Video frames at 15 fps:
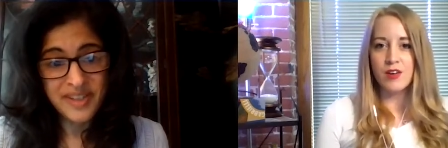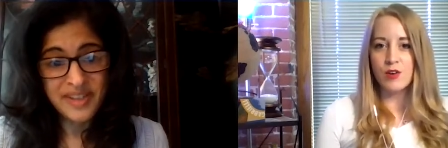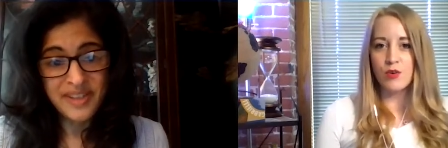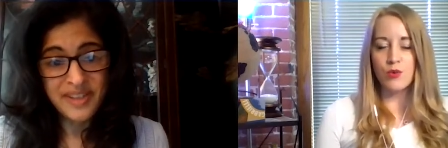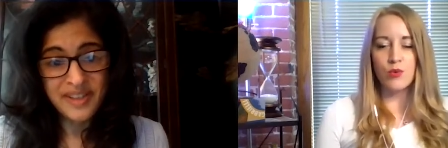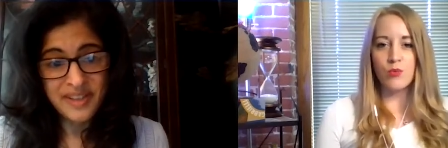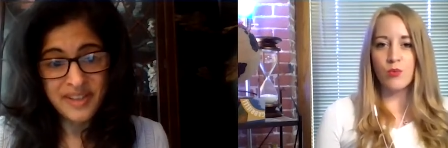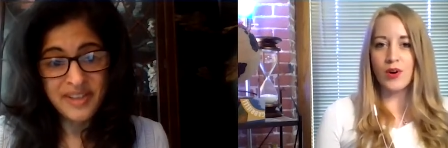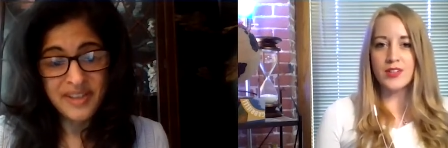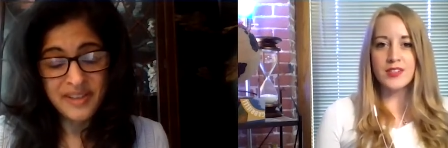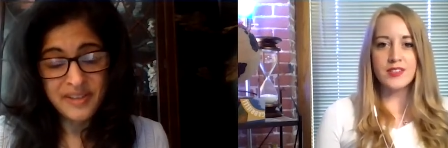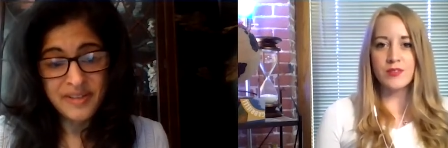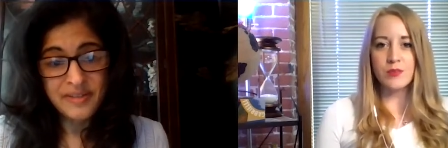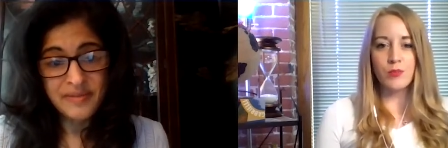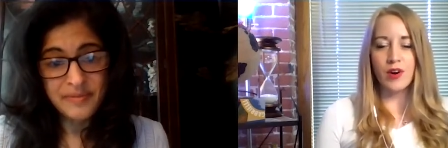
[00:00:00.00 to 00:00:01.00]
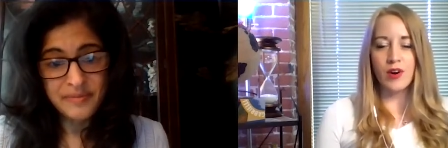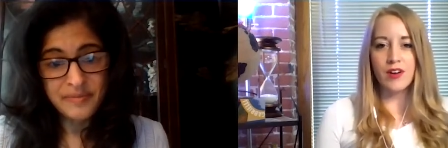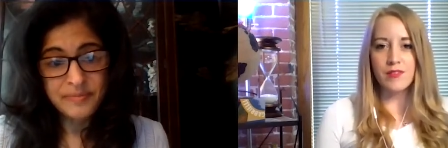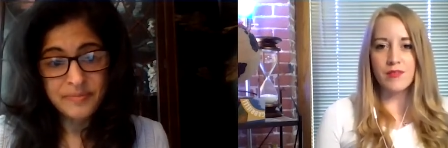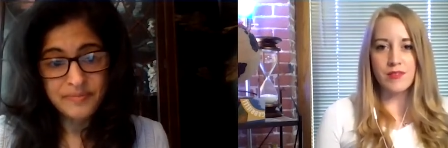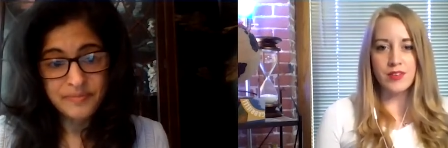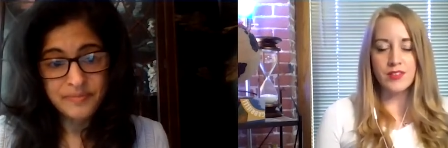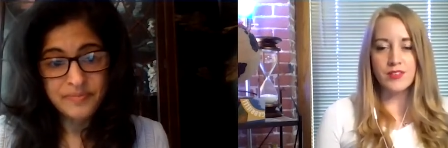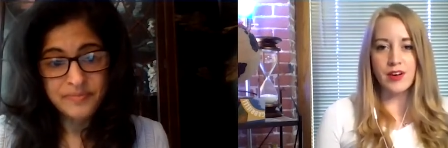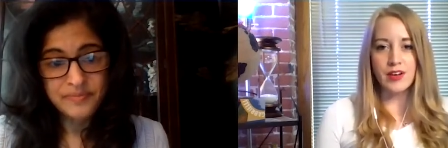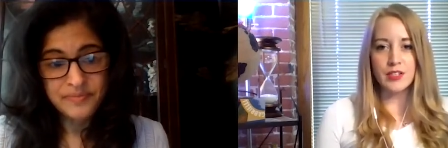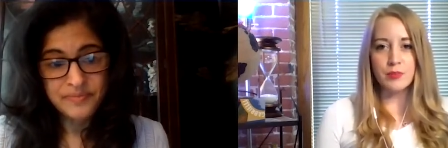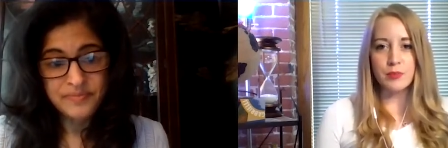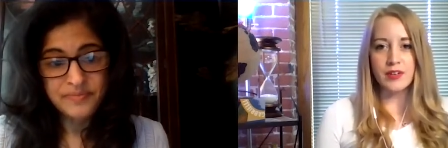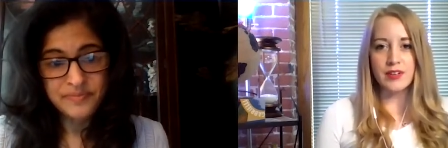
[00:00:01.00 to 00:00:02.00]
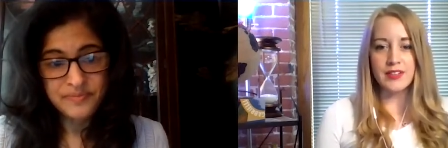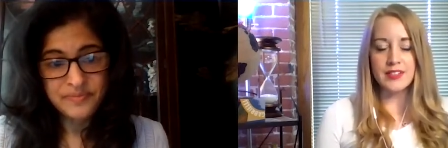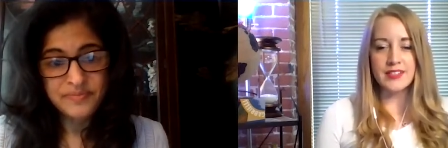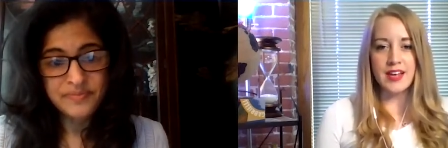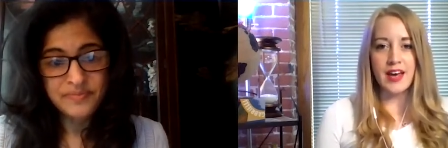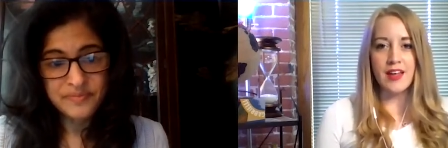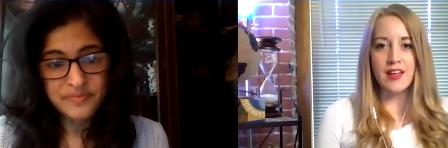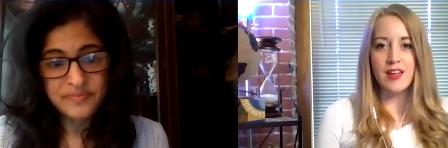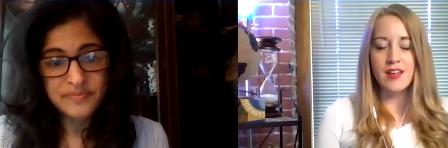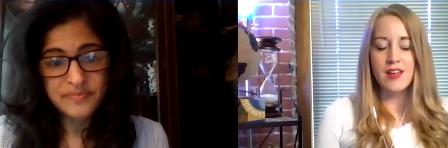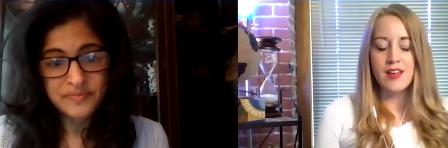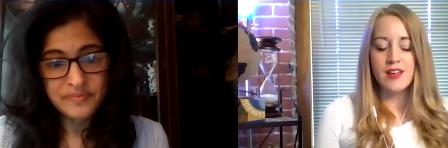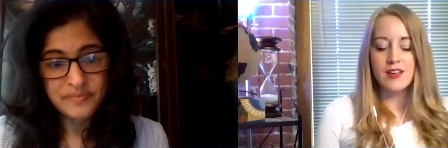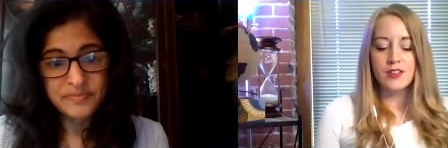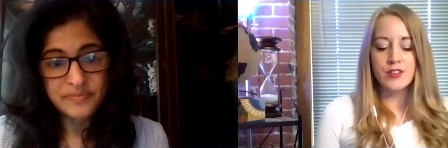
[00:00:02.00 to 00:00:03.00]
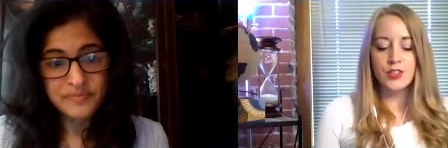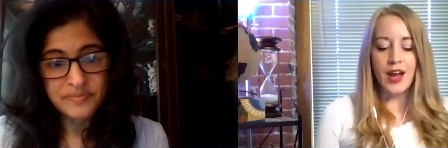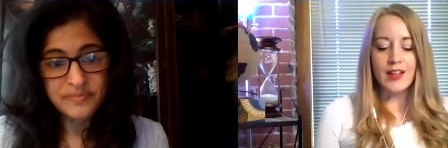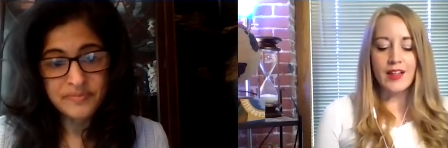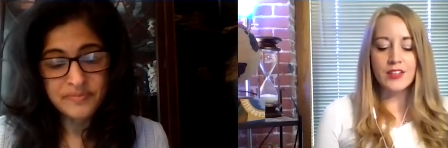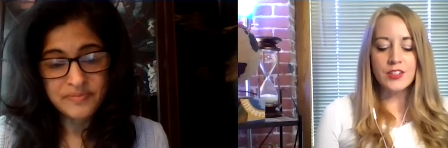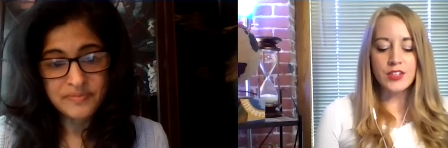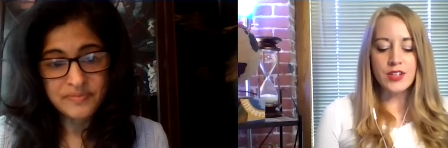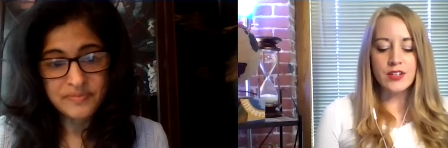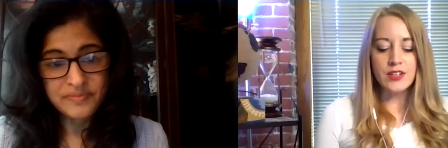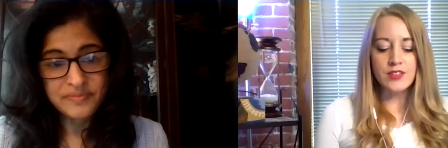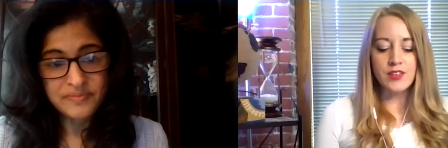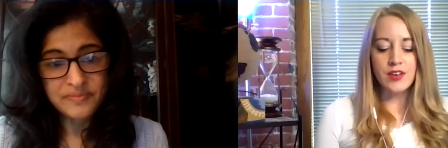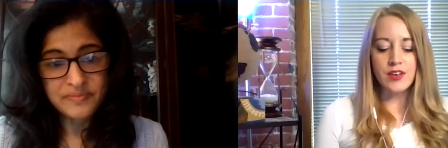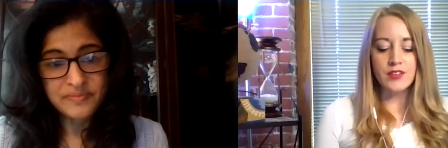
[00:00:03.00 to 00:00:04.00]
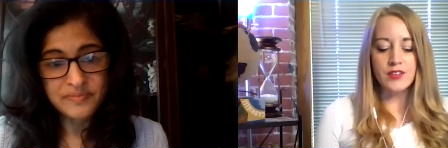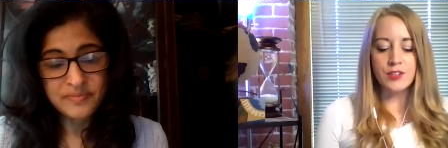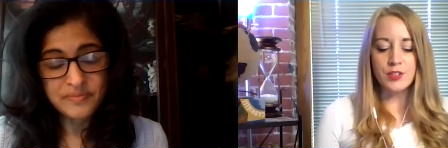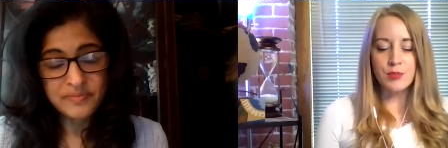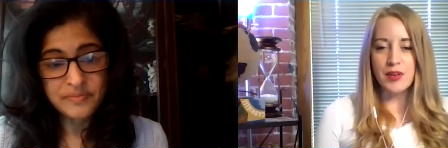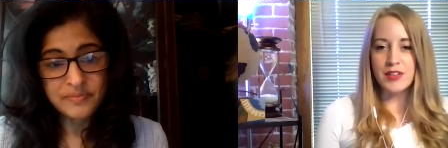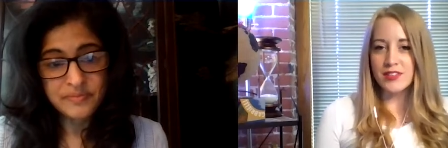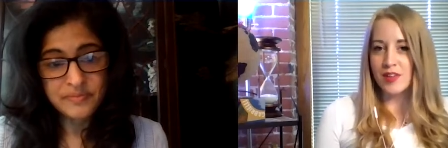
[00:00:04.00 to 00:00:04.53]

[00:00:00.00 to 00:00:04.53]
Speaker 1: who wants to work at a field hospital is that challenging to to speak to